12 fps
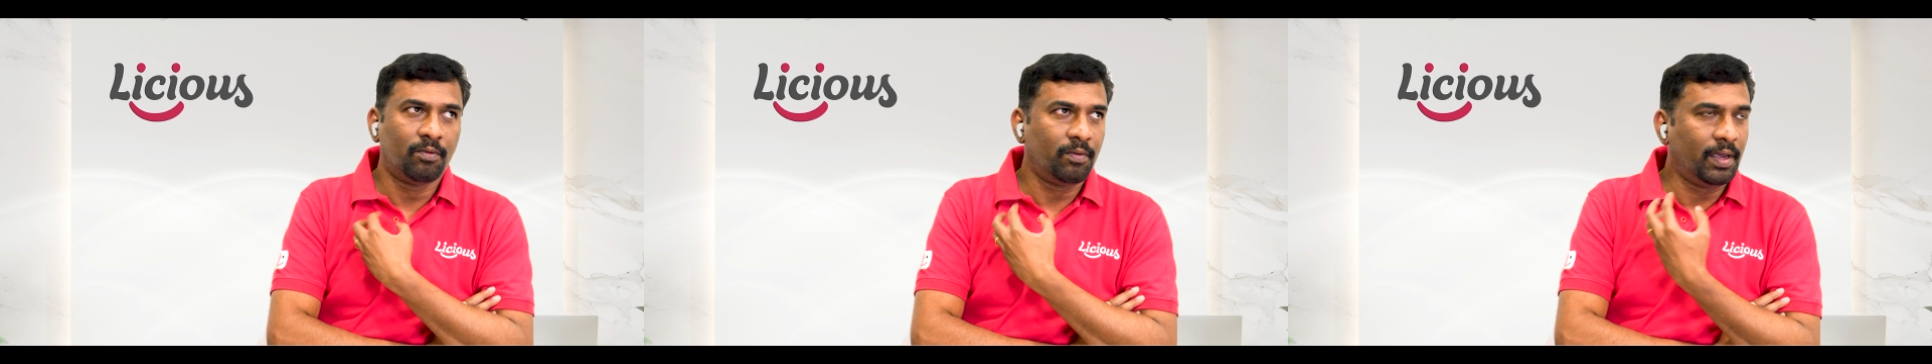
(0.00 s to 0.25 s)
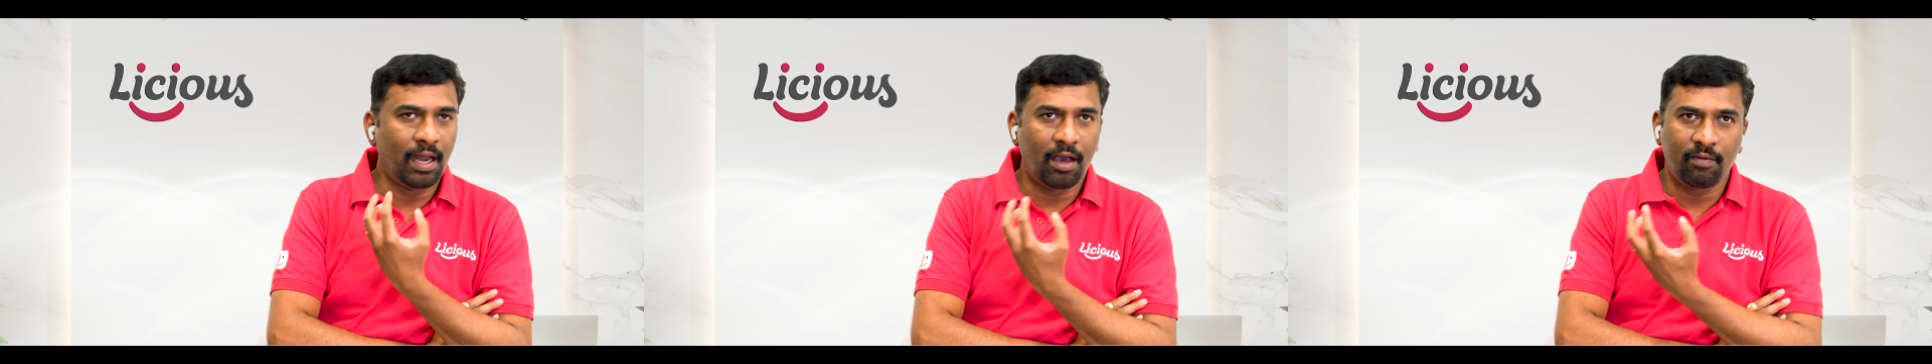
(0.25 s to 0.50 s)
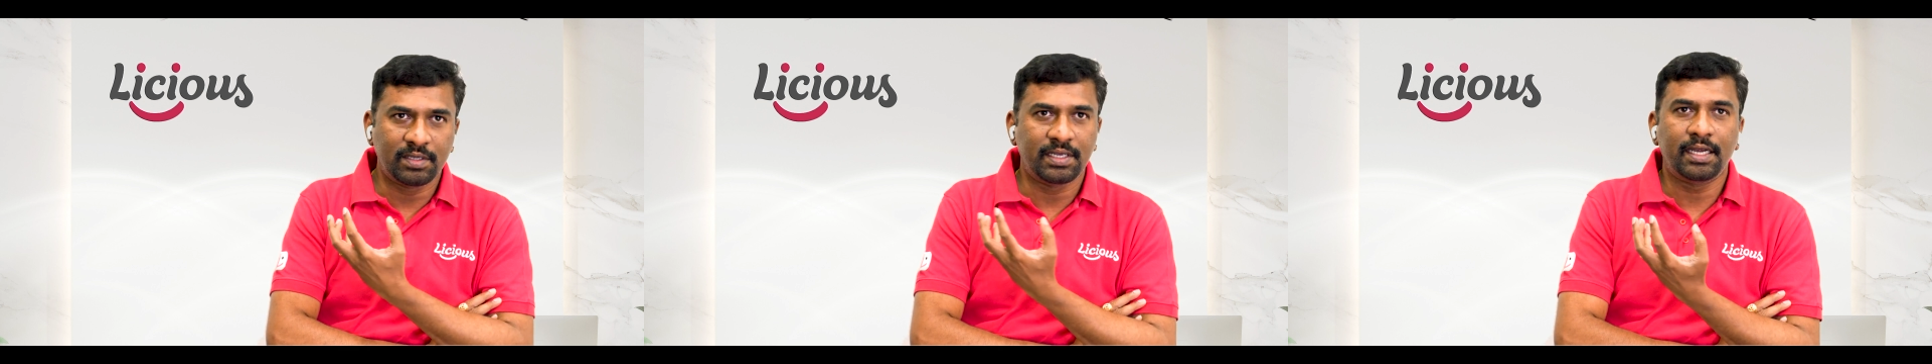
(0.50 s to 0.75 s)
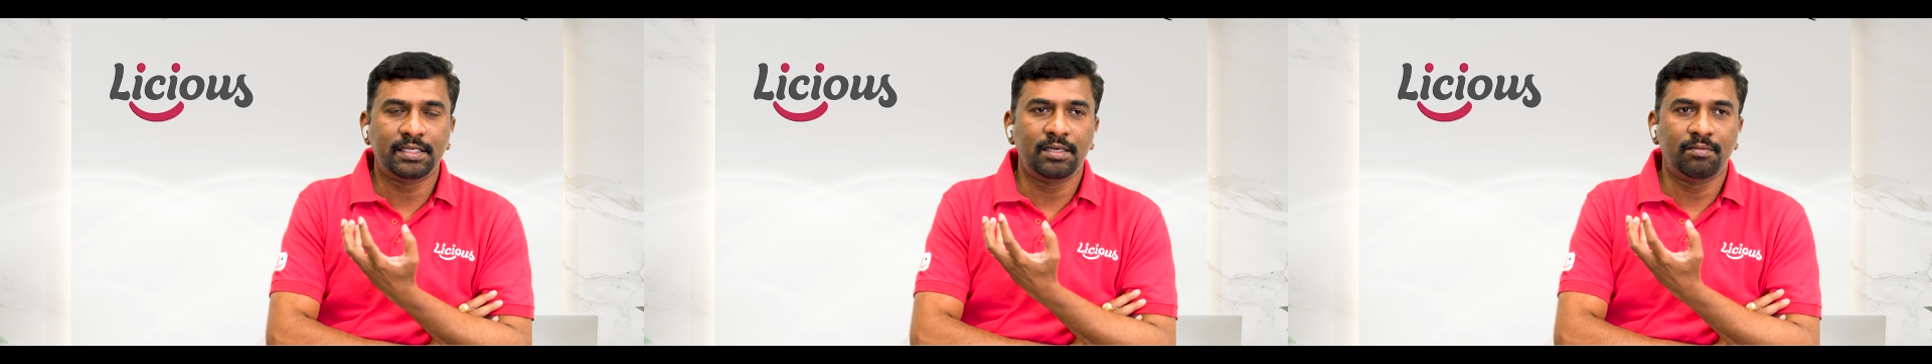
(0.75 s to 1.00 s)
in our
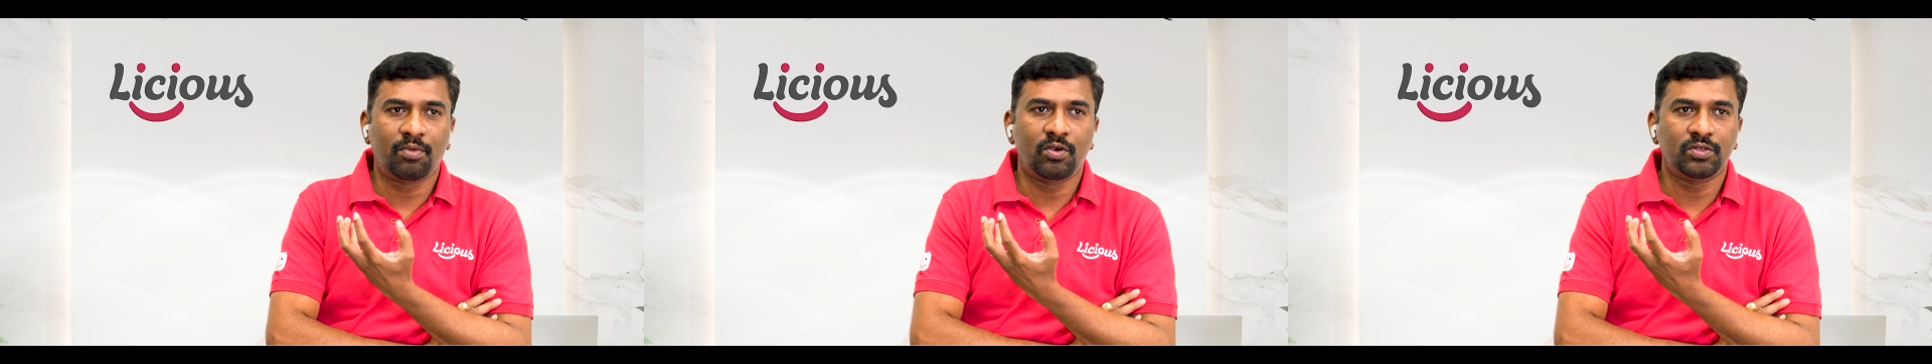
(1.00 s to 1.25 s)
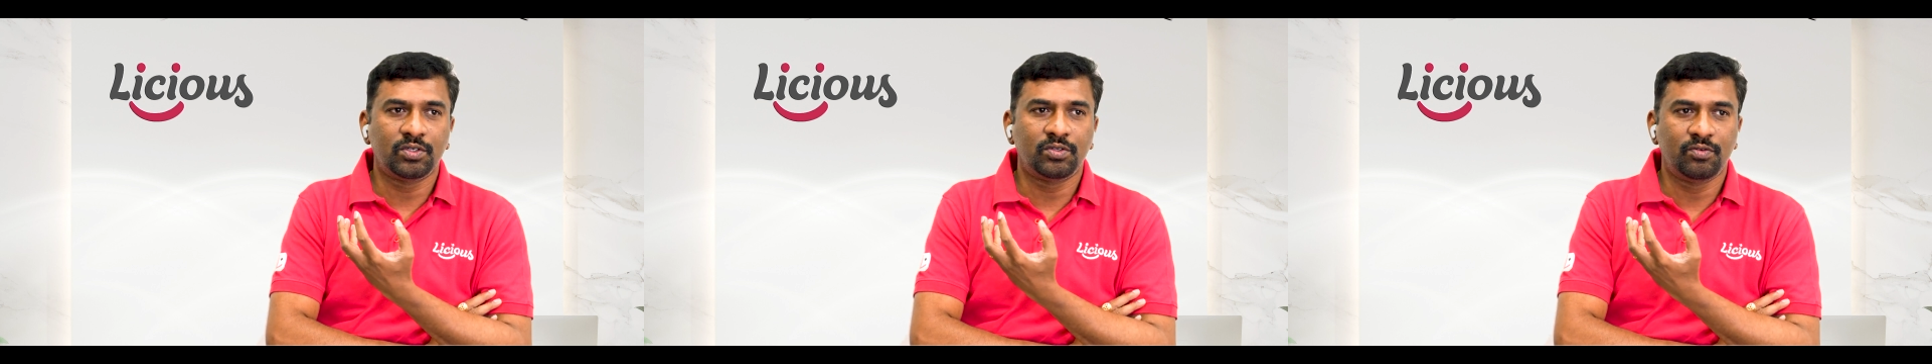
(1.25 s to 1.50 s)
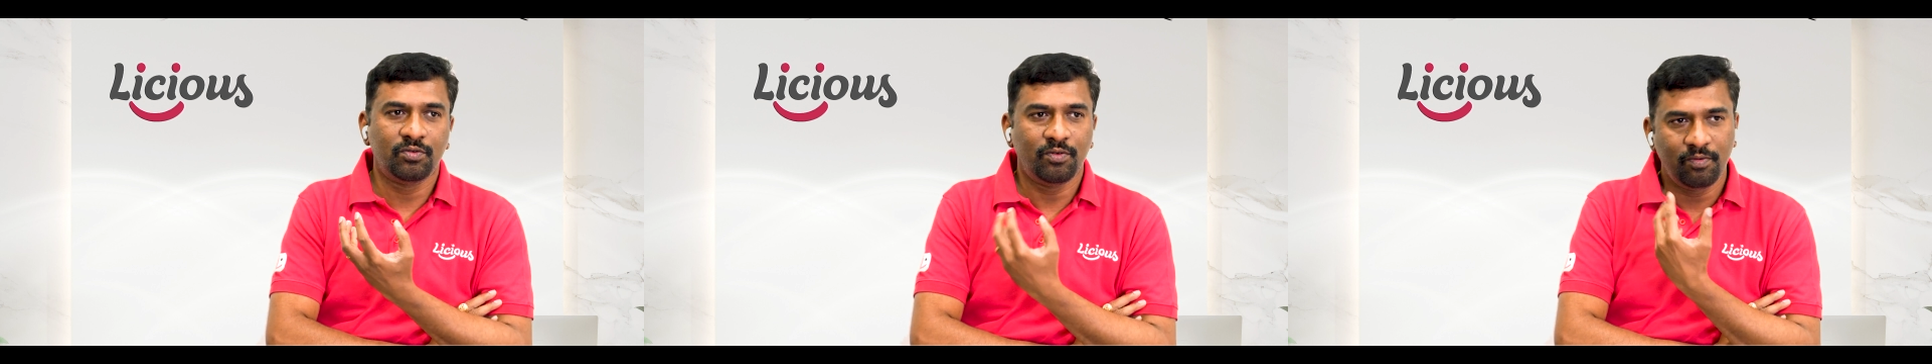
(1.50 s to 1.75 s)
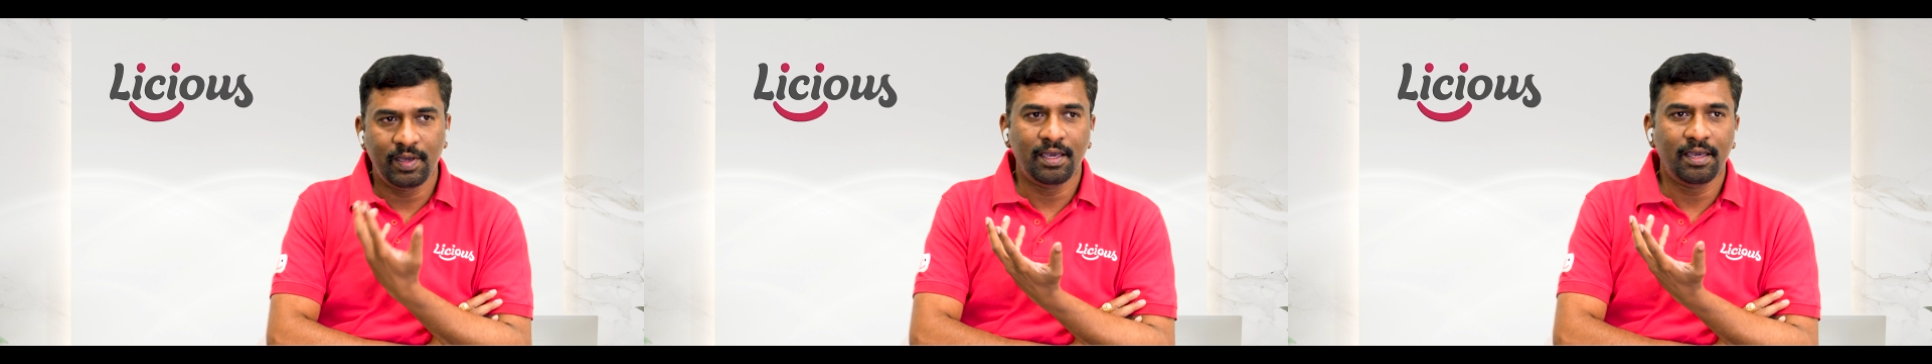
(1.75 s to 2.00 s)
selection process
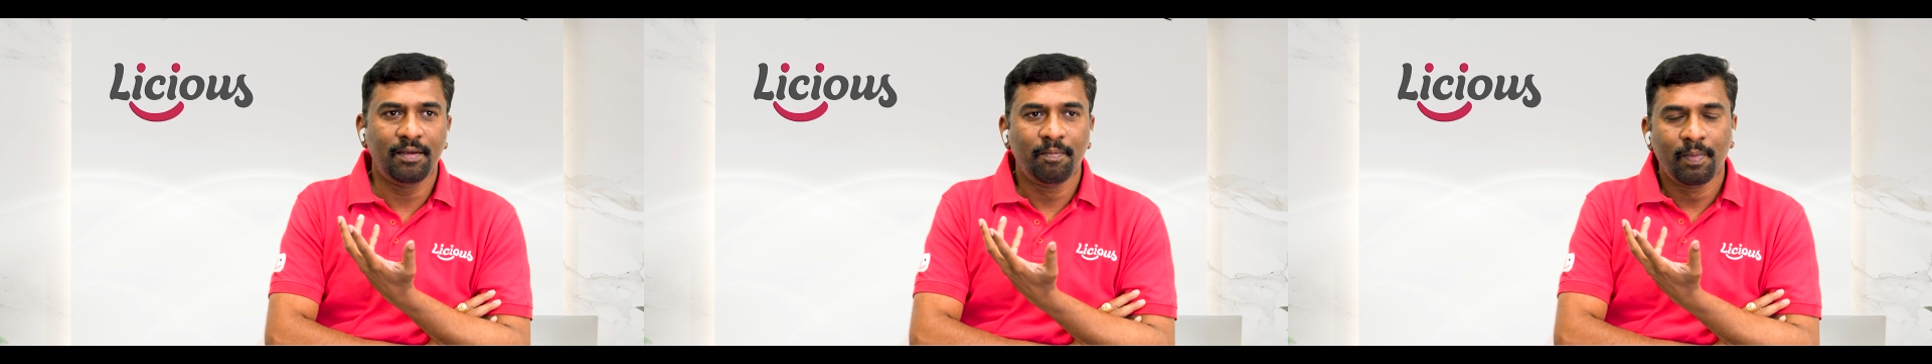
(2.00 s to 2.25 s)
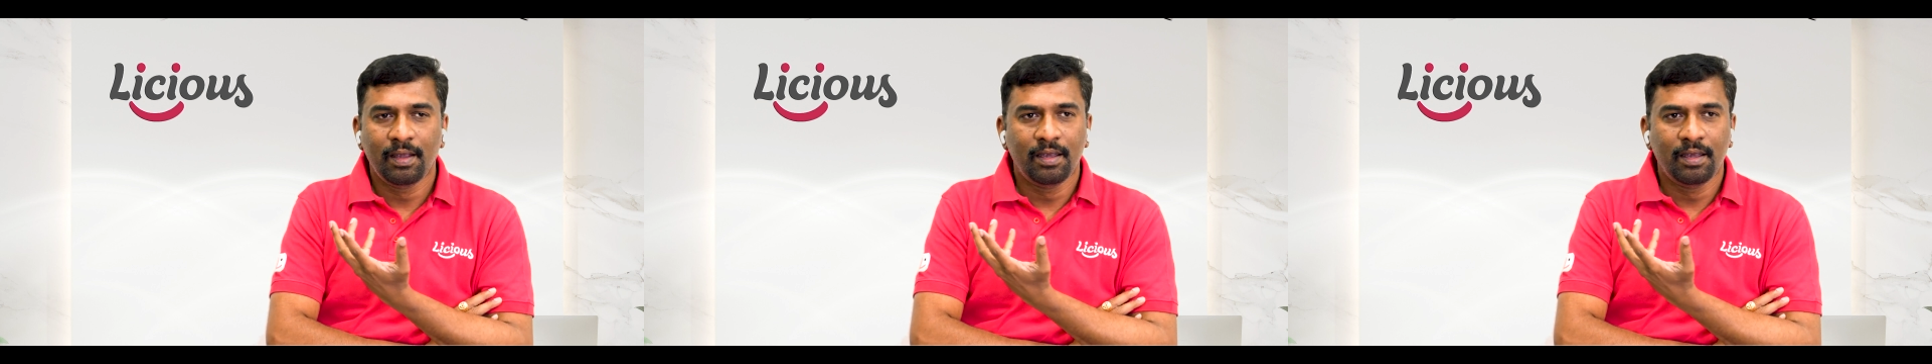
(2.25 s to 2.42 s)
we